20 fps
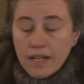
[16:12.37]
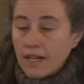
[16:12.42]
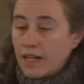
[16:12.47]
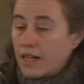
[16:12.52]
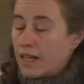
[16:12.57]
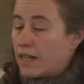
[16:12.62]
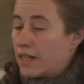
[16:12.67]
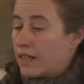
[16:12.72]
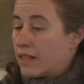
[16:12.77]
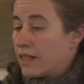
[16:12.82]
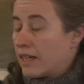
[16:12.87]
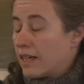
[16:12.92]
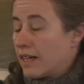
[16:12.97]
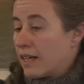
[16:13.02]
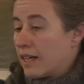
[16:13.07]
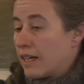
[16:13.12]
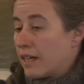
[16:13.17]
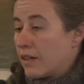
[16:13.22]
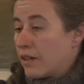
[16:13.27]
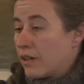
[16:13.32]

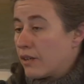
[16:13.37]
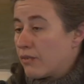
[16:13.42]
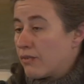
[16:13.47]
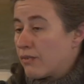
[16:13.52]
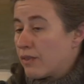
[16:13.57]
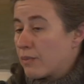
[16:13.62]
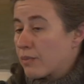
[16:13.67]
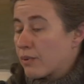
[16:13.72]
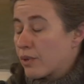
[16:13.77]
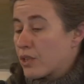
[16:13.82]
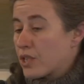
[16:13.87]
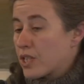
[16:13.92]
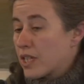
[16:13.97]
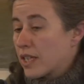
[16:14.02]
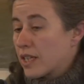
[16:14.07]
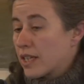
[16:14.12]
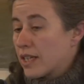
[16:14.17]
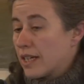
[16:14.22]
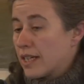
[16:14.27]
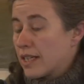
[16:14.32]
of the
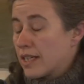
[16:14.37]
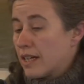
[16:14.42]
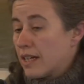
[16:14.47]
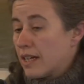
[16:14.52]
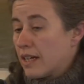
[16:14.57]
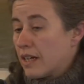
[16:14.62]
project that